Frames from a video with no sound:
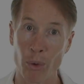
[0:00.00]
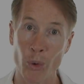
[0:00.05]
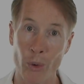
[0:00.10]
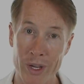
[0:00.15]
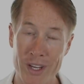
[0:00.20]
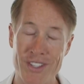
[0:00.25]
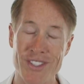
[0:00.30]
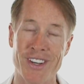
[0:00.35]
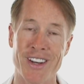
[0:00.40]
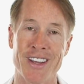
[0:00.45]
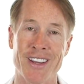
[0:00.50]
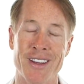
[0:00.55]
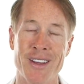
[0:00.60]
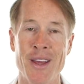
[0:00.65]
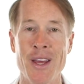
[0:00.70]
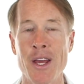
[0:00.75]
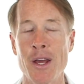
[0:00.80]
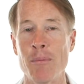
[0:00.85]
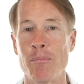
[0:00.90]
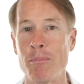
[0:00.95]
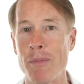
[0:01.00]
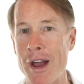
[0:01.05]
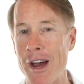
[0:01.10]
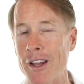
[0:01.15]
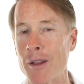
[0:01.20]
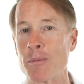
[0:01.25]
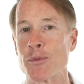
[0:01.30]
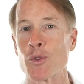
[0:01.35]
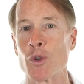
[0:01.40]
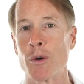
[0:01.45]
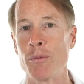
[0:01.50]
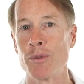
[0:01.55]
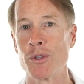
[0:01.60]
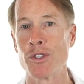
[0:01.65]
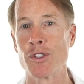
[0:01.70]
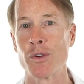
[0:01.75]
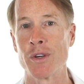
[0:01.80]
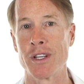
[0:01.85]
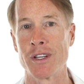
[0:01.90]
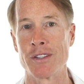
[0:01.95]
poisoning malabsorb
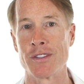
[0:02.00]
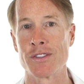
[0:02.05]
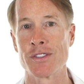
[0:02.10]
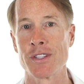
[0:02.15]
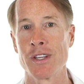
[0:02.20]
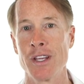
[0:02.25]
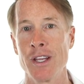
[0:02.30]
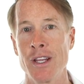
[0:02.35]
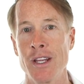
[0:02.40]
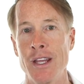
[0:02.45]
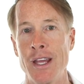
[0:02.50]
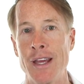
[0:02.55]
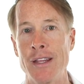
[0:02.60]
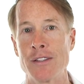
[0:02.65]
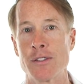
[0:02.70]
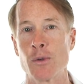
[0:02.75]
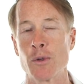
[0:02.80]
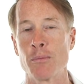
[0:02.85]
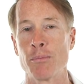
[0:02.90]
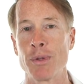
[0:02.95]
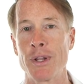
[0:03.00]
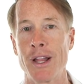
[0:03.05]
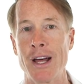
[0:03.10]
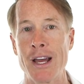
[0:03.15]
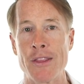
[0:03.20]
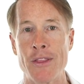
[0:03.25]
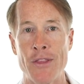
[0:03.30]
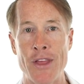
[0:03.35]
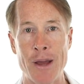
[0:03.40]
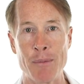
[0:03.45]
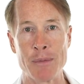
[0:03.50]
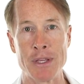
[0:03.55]
nutrients and to imply that that